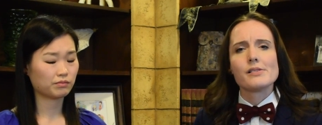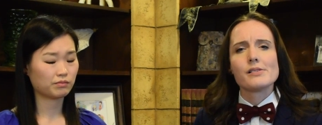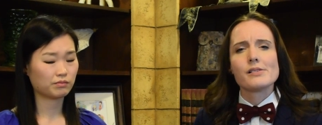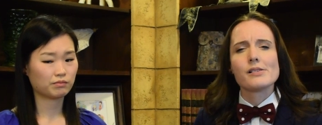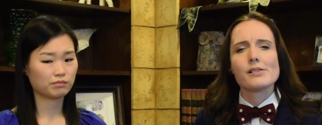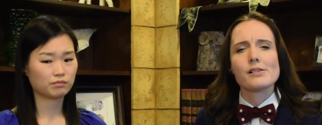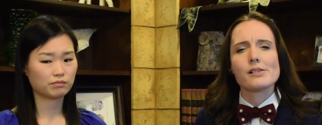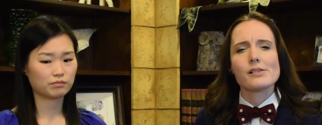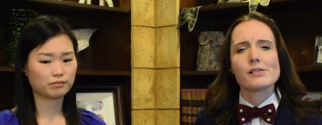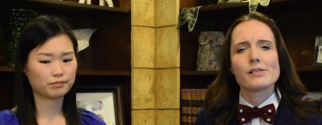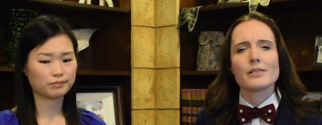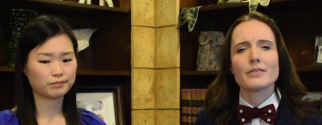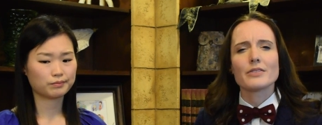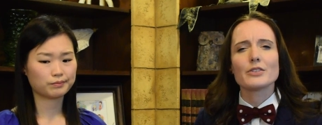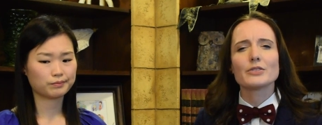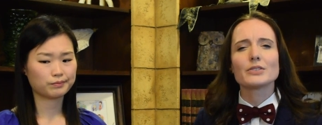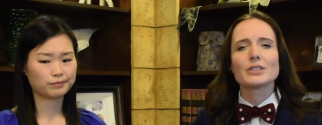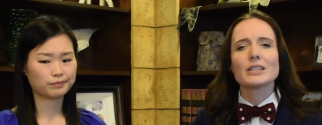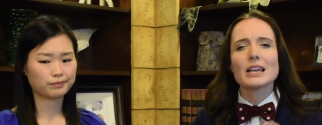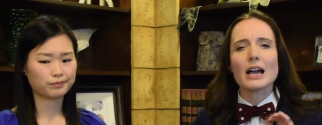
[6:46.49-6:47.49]
Speaker 1: Huh,
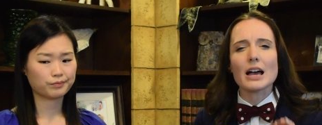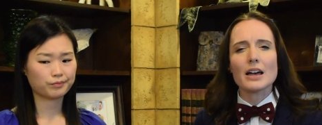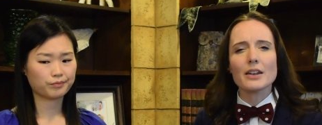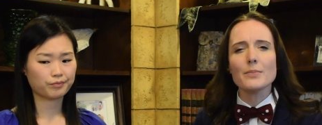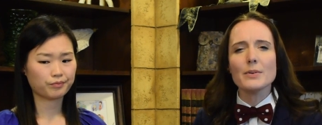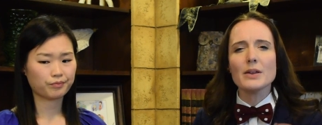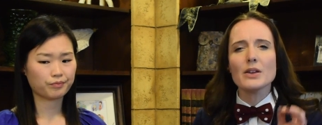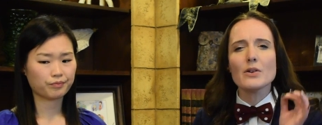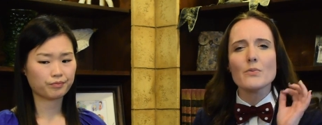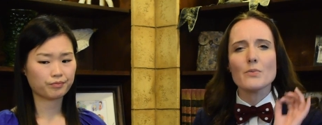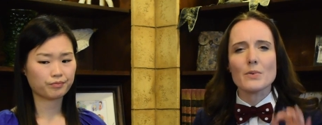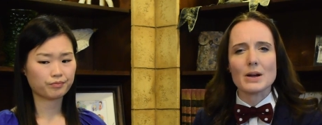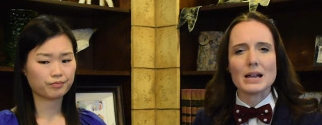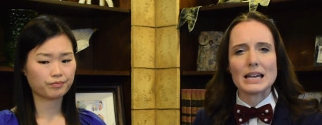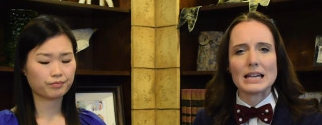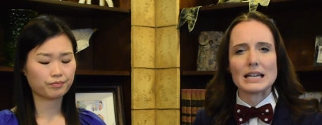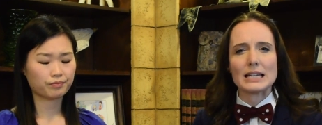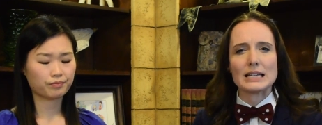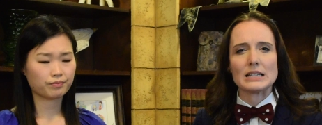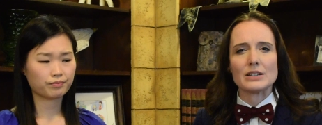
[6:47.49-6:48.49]
there's gotta be a
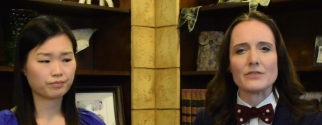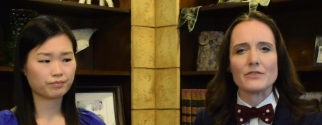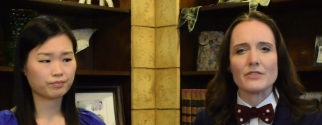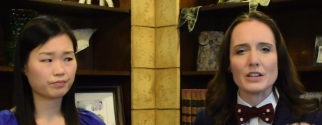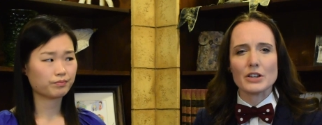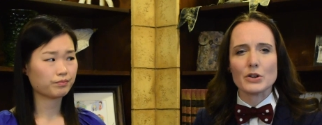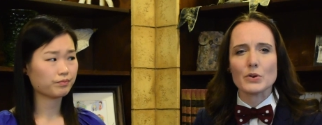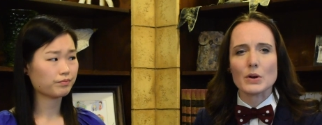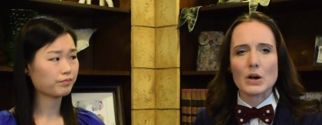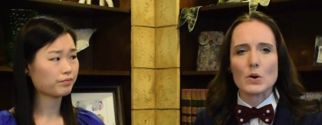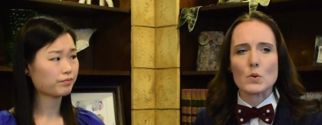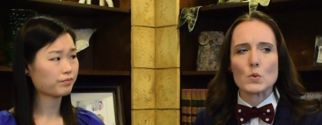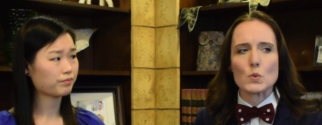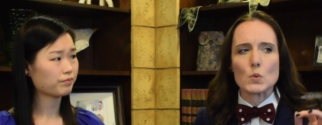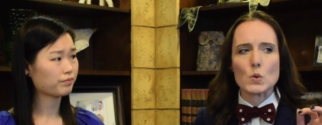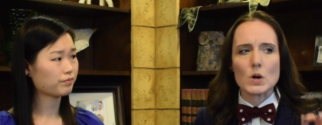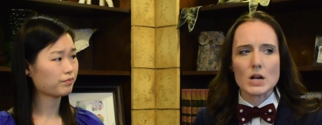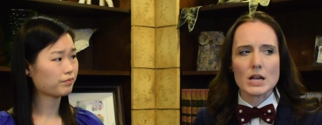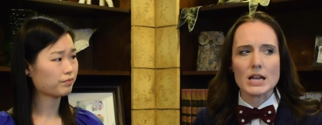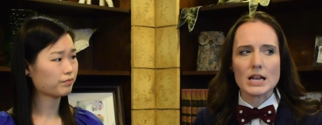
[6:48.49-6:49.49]
way to figure out
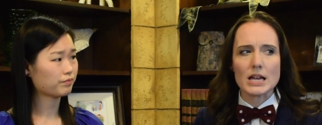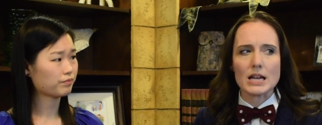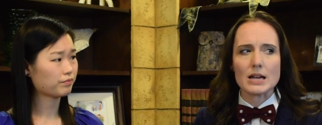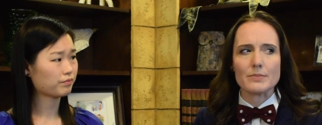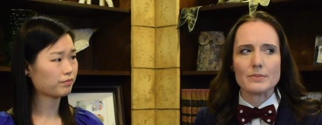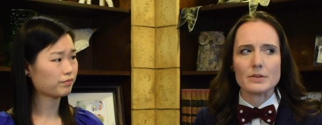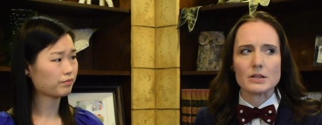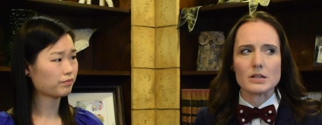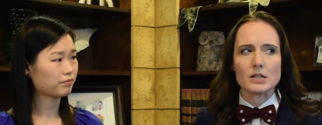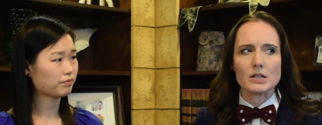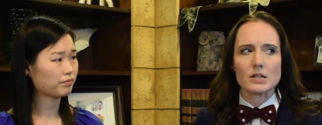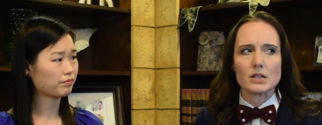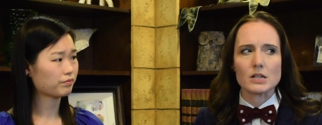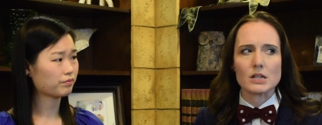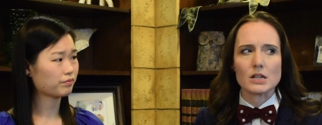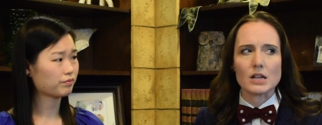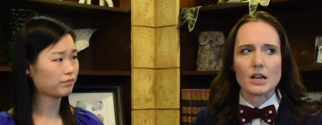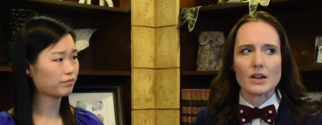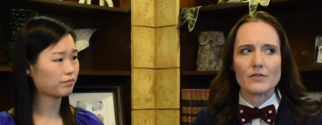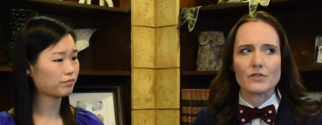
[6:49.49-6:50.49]
what happened
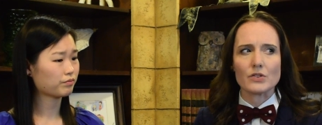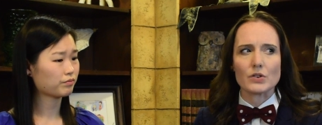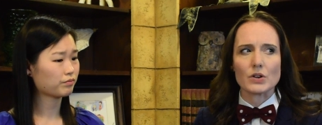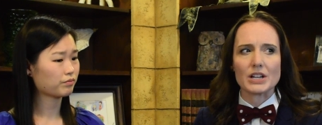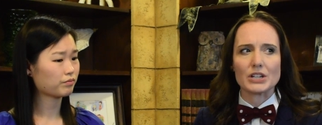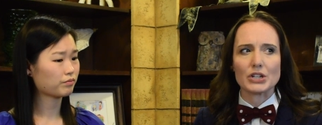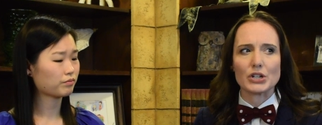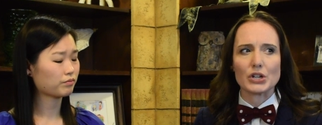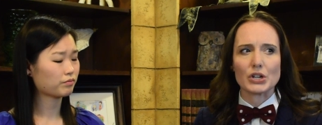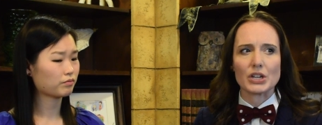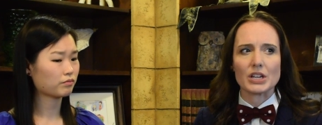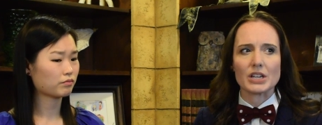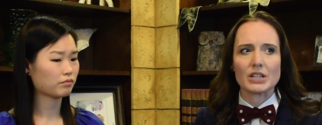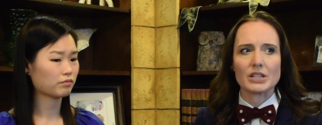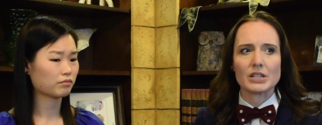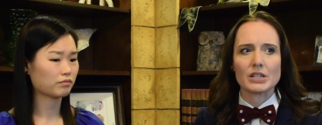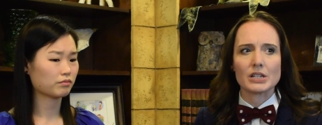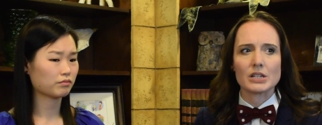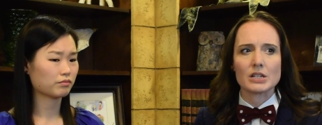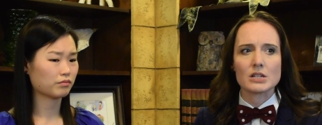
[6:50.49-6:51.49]
after I took
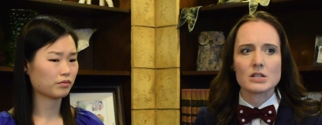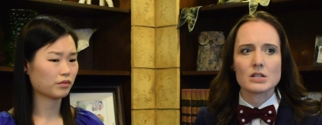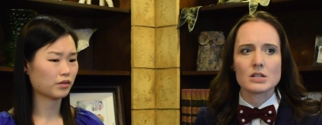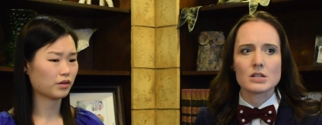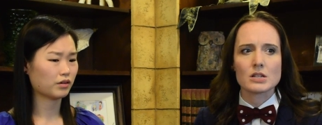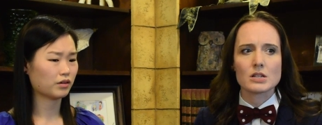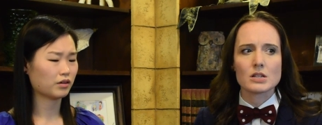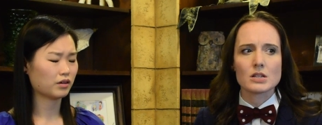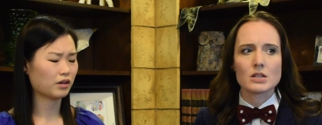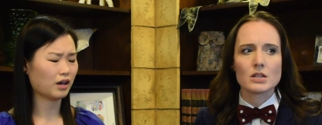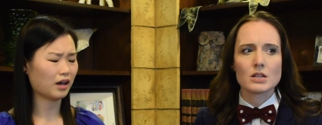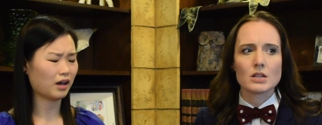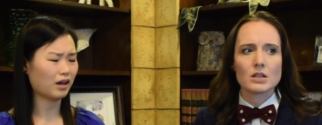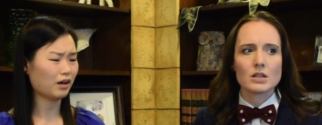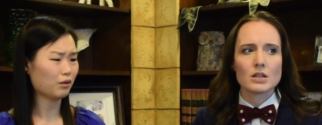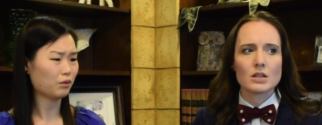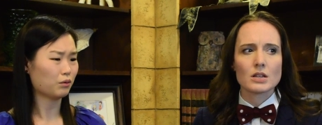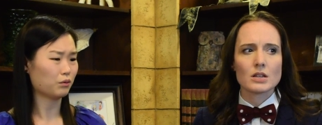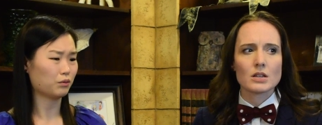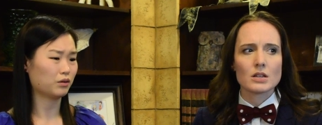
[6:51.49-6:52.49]
it.
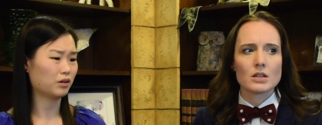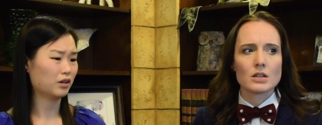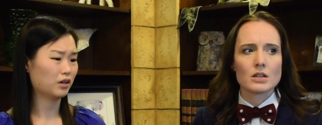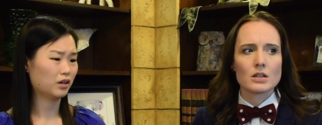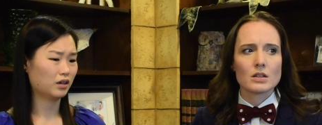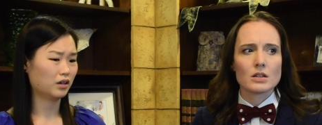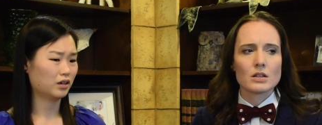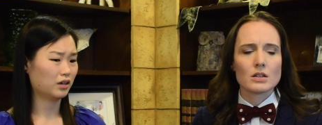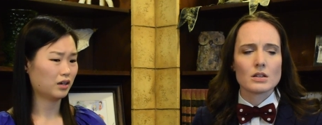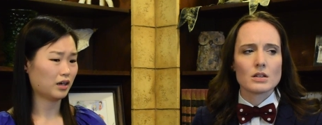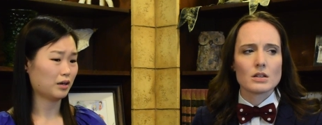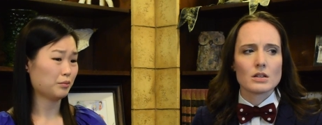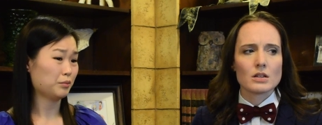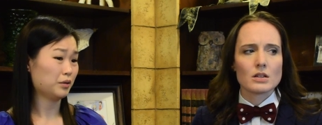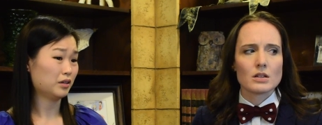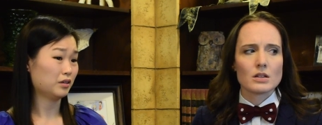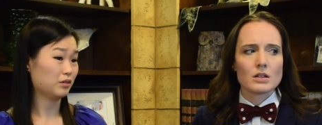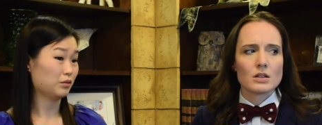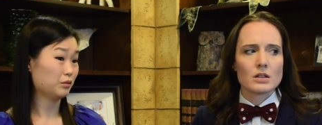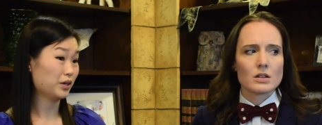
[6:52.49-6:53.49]
Speaker 2: How? I
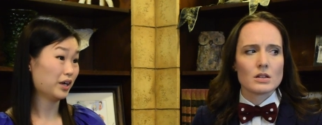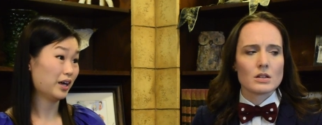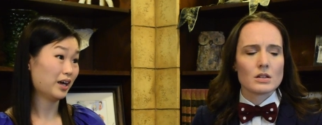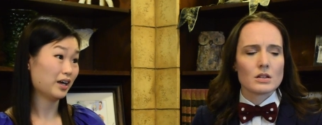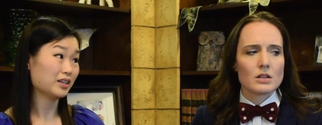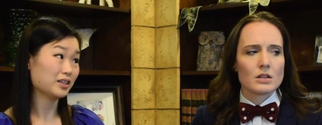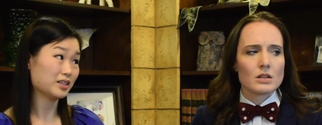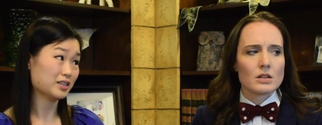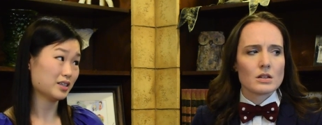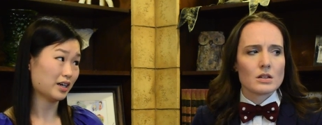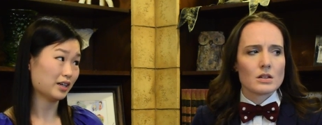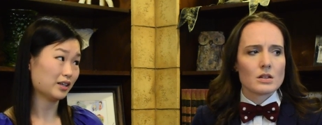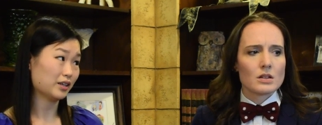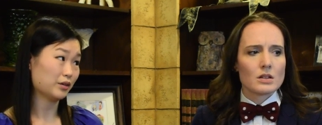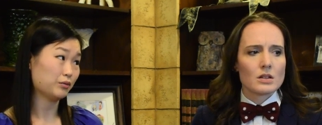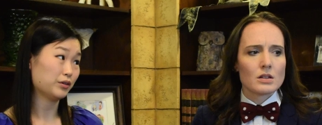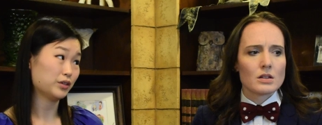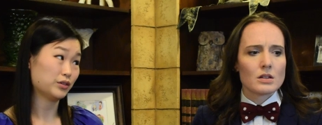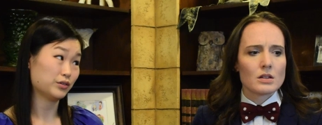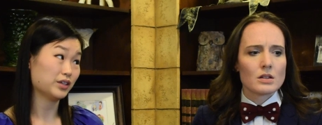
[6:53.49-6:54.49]
mean, we can't exactly
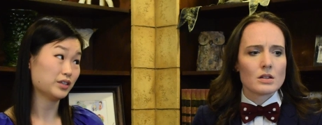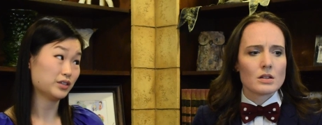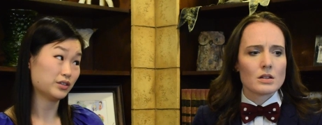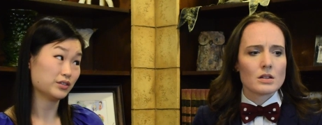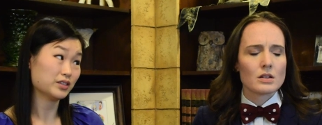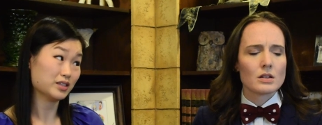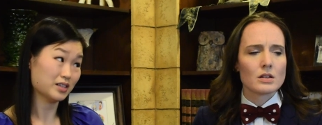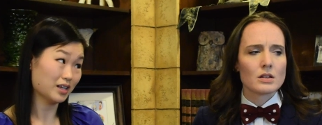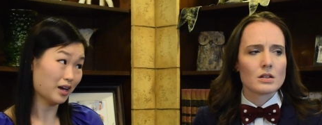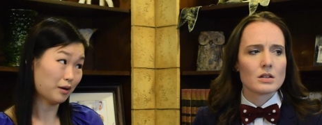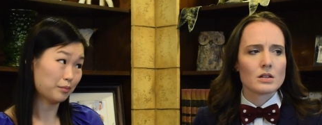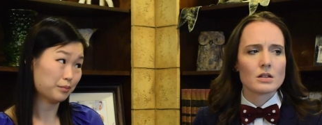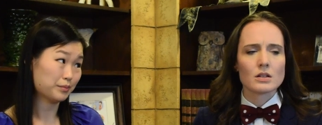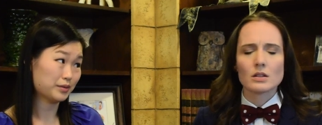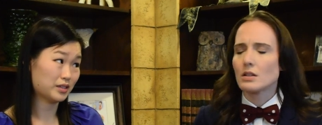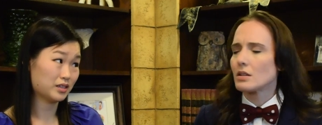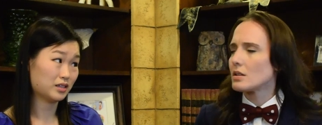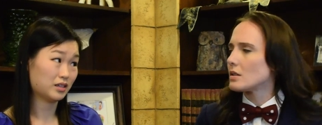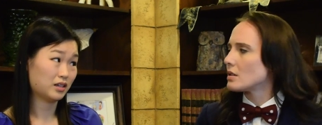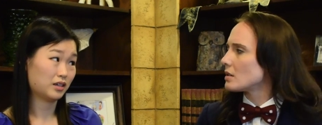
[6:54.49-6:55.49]
retrace your
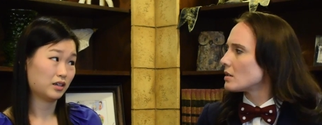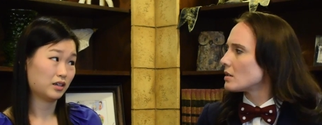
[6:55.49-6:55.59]
steps.